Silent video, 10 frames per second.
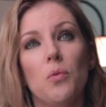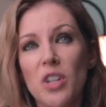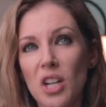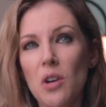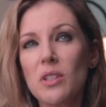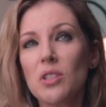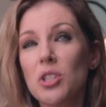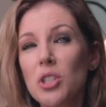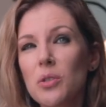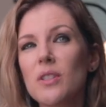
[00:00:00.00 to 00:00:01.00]
we're going to
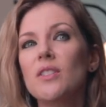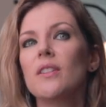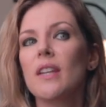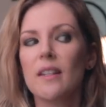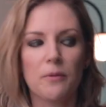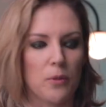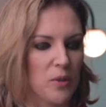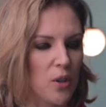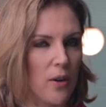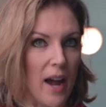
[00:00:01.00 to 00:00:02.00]
shoot this together from
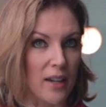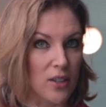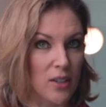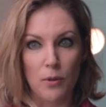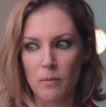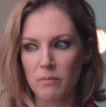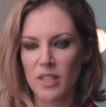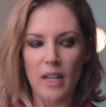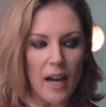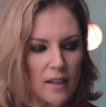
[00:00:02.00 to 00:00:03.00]
scratch, from
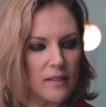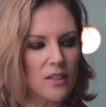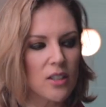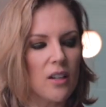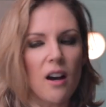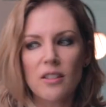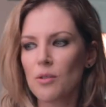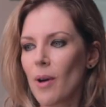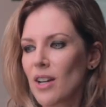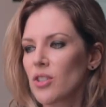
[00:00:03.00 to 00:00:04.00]
styling the shot
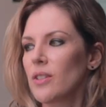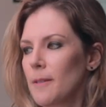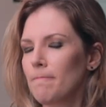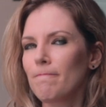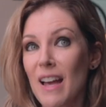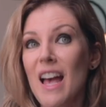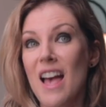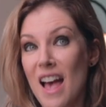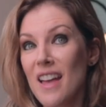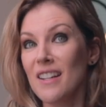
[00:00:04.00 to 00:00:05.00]
to actually
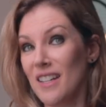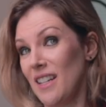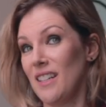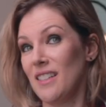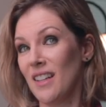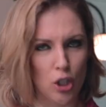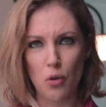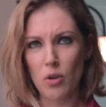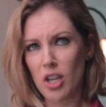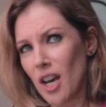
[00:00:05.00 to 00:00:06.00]
editing it.
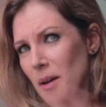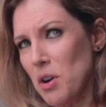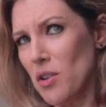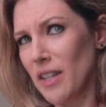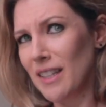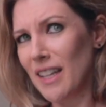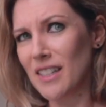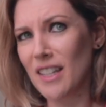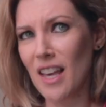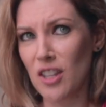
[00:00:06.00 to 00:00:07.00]
So come on and
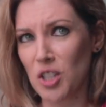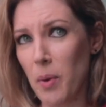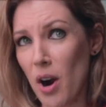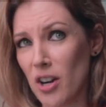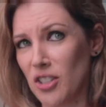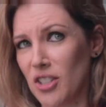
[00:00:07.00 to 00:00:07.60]
let's get this party